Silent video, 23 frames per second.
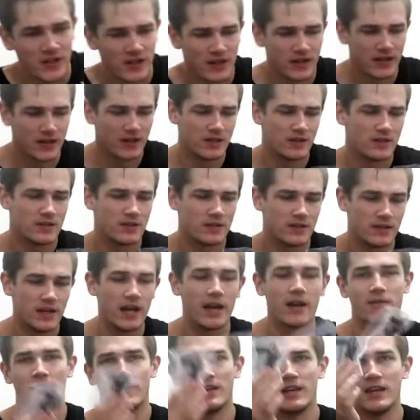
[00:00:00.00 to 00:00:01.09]
is, the
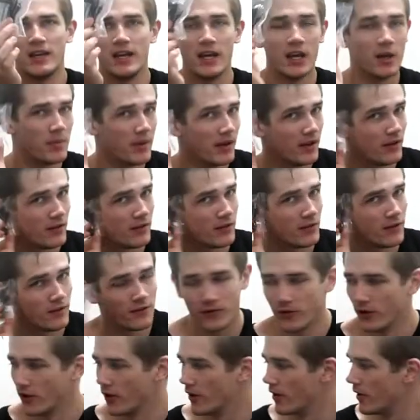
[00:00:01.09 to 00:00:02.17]
earpiece
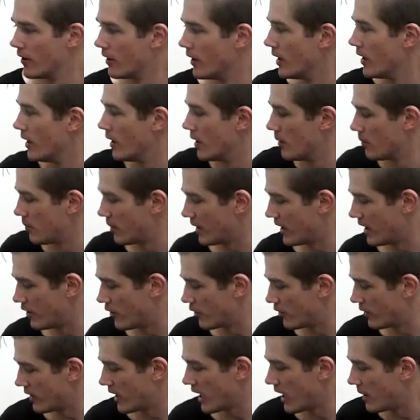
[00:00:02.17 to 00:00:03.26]
for playing
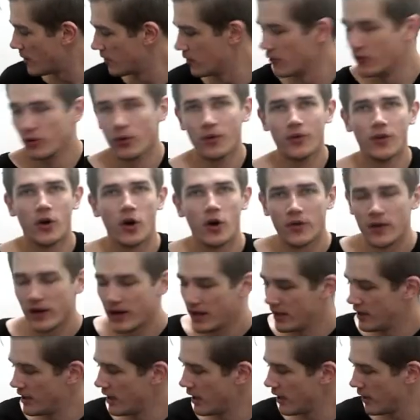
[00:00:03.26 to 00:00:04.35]
your games and doing the
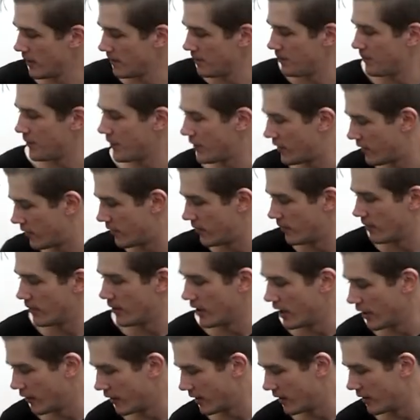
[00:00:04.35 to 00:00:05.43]
online yelling.
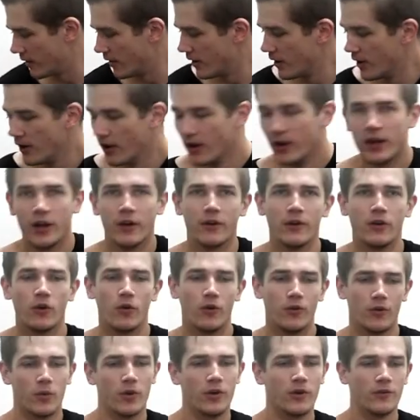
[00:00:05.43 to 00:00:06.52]
Hearing all
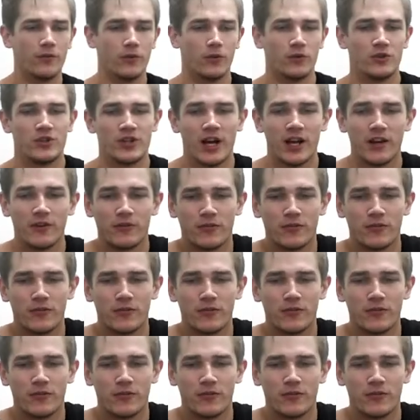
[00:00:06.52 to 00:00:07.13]
the wonderful chatter